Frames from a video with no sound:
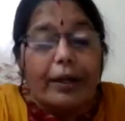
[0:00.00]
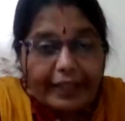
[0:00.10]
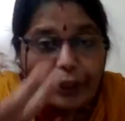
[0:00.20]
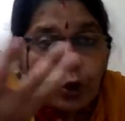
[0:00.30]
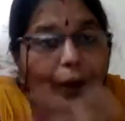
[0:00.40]

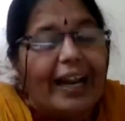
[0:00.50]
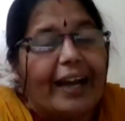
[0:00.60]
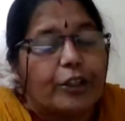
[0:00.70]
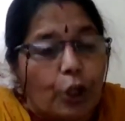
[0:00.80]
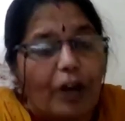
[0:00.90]
The
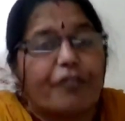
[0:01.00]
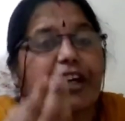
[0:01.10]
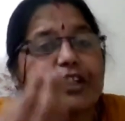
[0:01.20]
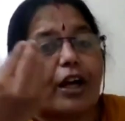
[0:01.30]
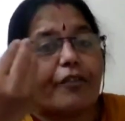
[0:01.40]
dual
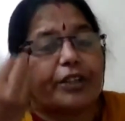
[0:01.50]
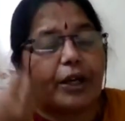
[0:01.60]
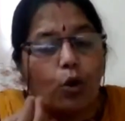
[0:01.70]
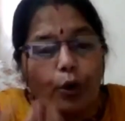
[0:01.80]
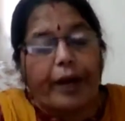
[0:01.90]
function of the
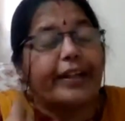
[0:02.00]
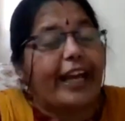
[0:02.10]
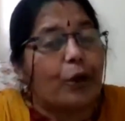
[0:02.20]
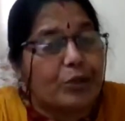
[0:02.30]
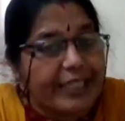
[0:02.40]
codon
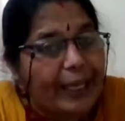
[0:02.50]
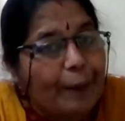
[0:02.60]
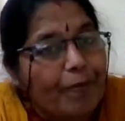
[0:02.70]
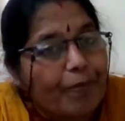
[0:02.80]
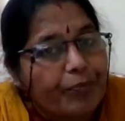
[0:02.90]
AUG.
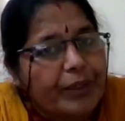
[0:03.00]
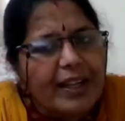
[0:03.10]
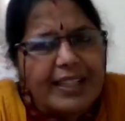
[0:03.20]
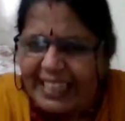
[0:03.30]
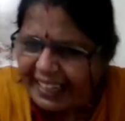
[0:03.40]

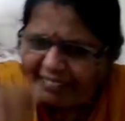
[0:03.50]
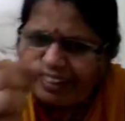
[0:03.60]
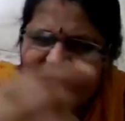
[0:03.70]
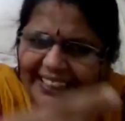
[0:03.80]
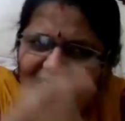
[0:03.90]
Children
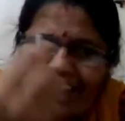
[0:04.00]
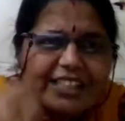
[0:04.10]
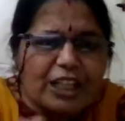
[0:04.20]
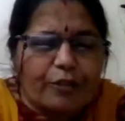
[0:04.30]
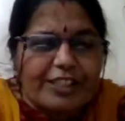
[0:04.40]
will generally
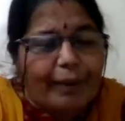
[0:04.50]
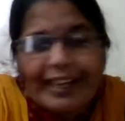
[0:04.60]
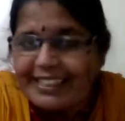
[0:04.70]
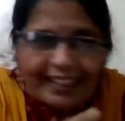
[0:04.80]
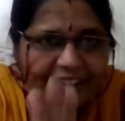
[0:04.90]
ask a question.
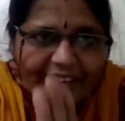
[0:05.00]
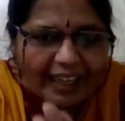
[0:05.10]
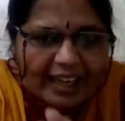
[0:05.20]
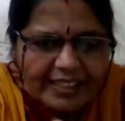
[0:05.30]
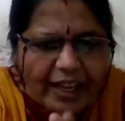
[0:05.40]
My children
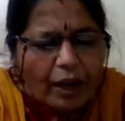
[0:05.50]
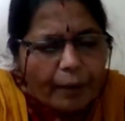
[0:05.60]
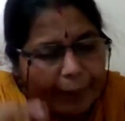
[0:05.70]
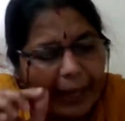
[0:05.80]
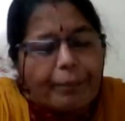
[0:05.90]
will ask,
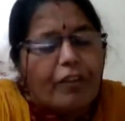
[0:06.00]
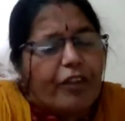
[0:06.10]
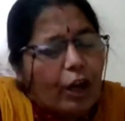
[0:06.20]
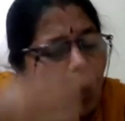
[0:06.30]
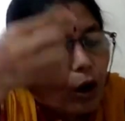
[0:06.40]
ma'am,
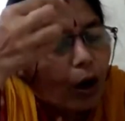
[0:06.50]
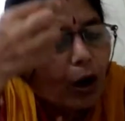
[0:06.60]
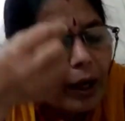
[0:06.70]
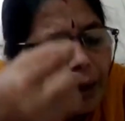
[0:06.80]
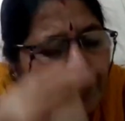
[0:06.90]
will
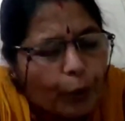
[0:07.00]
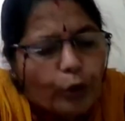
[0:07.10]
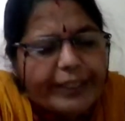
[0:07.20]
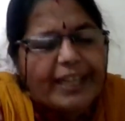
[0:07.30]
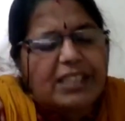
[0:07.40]
all
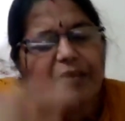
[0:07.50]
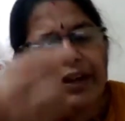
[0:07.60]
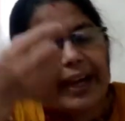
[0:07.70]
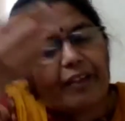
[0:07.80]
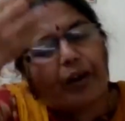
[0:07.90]
proteins
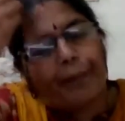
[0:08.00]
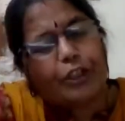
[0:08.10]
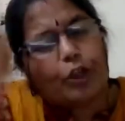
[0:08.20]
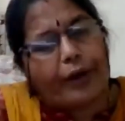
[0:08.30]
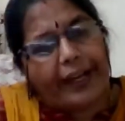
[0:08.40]
will have a
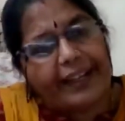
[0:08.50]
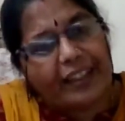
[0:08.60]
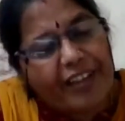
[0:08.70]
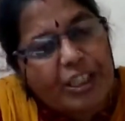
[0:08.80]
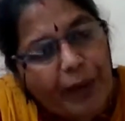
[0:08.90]
methionine in
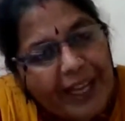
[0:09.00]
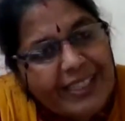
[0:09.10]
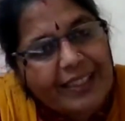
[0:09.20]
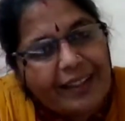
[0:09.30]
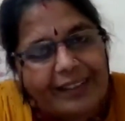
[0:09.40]
the first place?
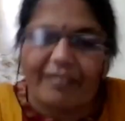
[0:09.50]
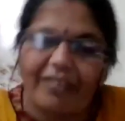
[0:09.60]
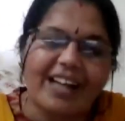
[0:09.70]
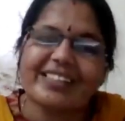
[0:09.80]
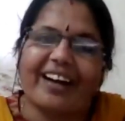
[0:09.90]
They
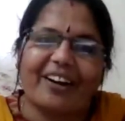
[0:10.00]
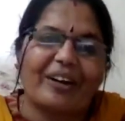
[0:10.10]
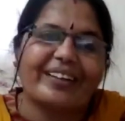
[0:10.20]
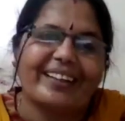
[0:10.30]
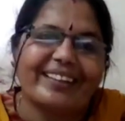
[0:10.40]
will ask or
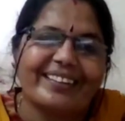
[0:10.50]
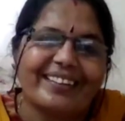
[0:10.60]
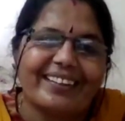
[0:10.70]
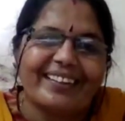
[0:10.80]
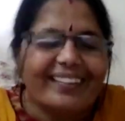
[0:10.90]
not?
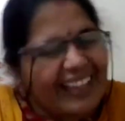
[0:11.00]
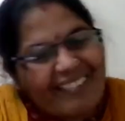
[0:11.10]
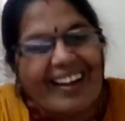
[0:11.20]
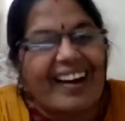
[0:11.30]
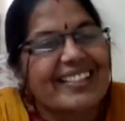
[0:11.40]
They
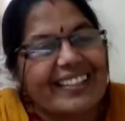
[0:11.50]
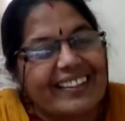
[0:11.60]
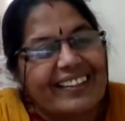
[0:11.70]
will ask.